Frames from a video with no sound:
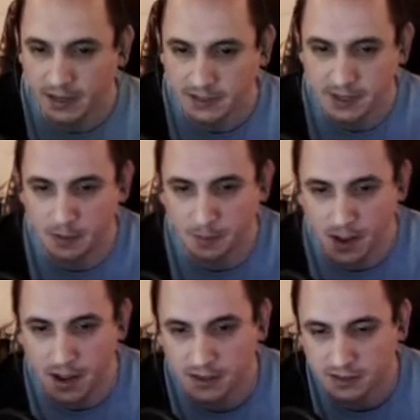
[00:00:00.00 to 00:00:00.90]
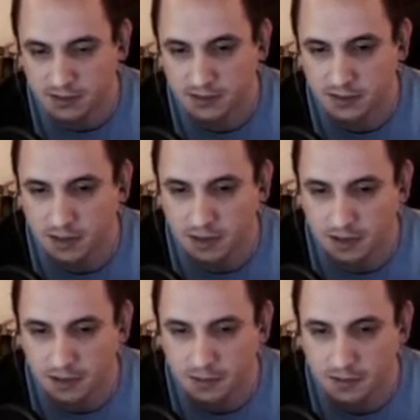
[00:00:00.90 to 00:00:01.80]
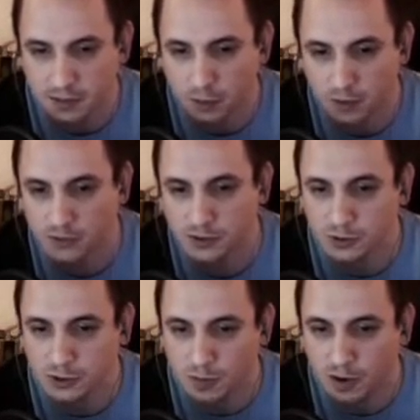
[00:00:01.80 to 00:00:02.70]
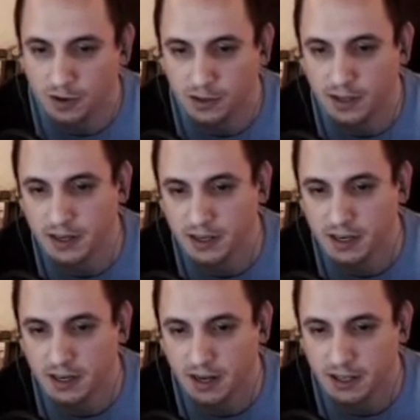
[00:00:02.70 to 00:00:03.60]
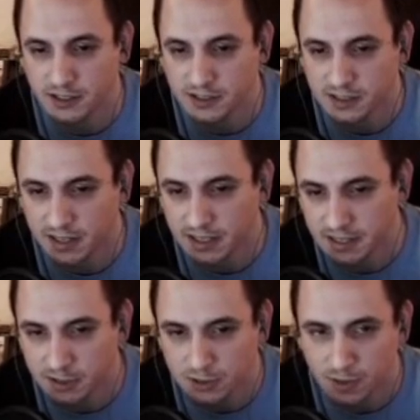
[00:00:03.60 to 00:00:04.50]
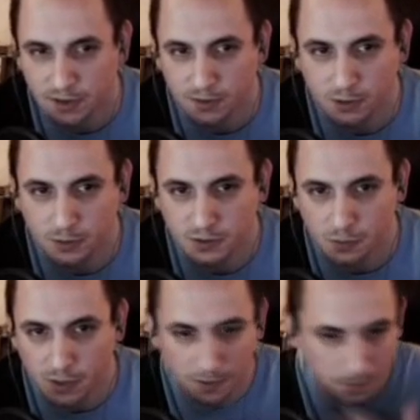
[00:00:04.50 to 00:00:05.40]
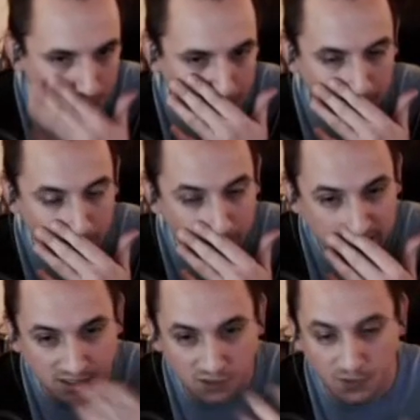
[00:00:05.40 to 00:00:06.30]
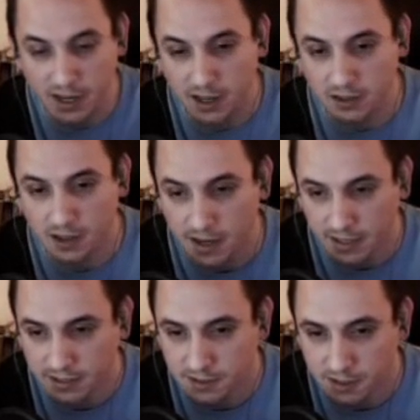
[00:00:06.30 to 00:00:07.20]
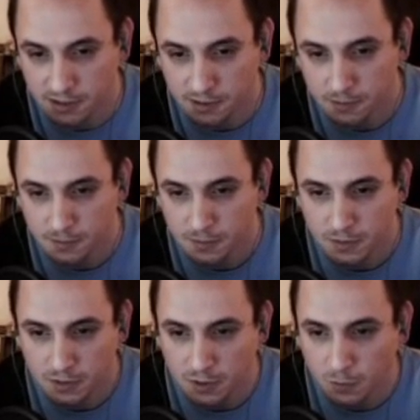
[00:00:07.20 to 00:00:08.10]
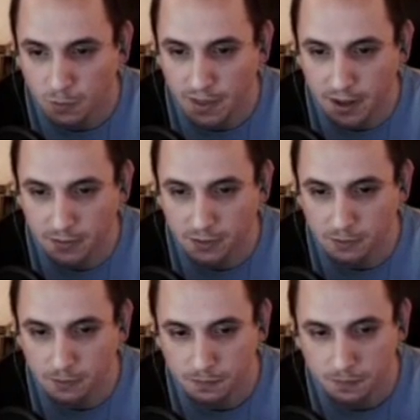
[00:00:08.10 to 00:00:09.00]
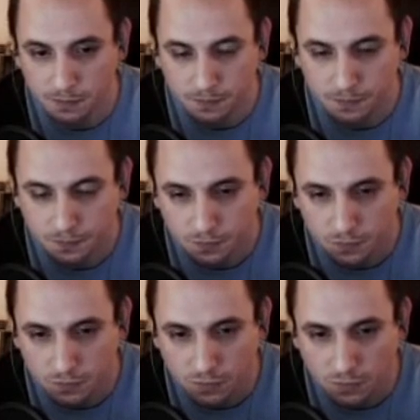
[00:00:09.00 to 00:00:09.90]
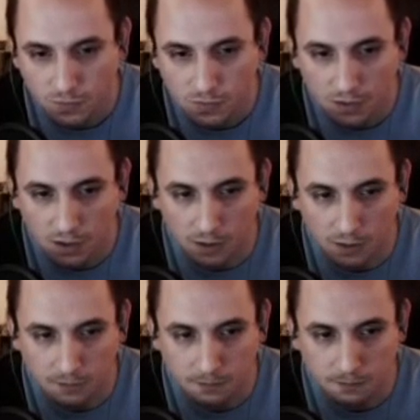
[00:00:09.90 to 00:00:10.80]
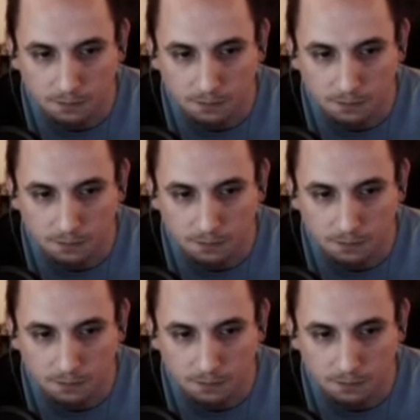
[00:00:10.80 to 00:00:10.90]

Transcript: his hitbox, the orbs are so small, and he can kind of dance around the orbs as well. Makes this fight a lot easier without them. And